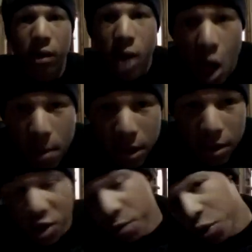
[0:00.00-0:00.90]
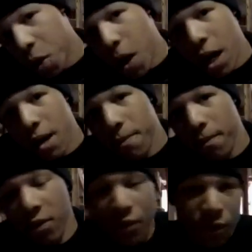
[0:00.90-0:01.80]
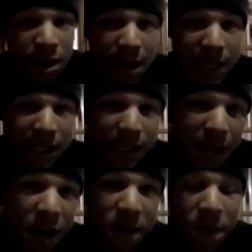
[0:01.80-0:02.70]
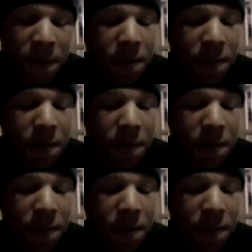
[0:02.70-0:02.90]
comment, subscribe, ride safe.